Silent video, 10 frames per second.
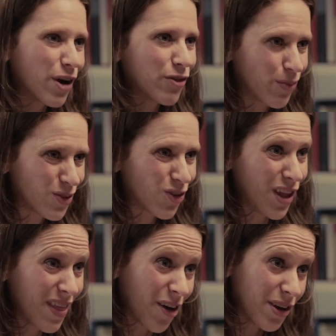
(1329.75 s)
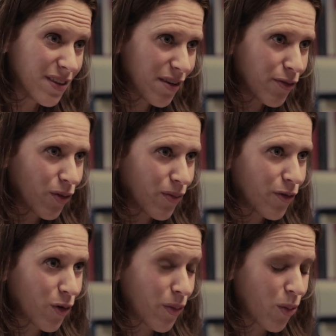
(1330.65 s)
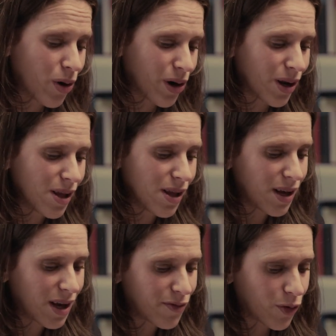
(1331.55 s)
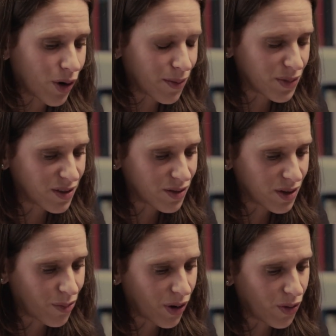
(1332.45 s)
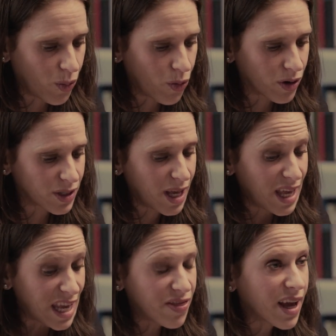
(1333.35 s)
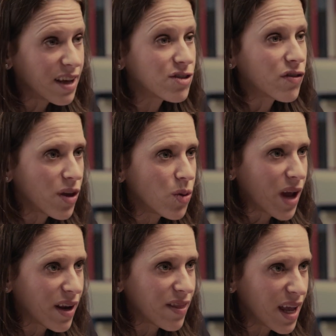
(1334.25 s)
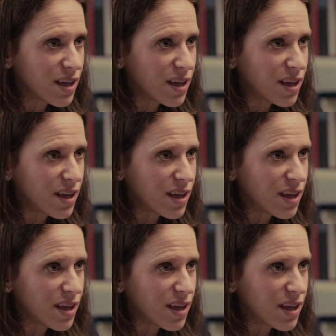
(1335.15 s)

apart from solidarity from, from our for countries around the world. In the case of the United